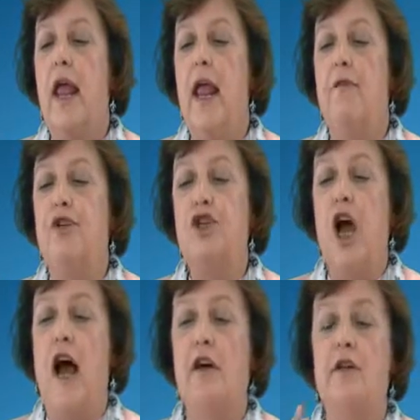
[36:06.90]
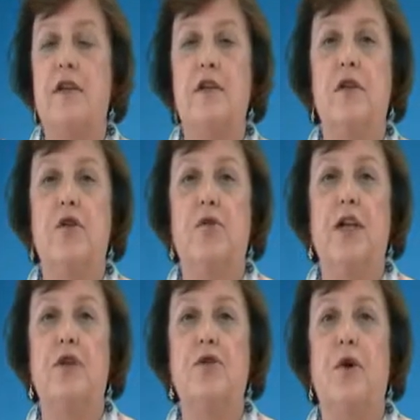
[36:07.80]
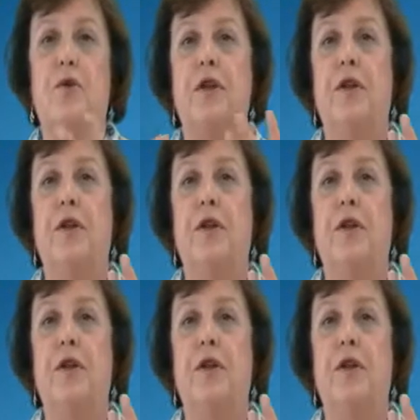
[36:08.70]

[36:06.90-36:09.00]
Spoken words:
If a child is 3 years old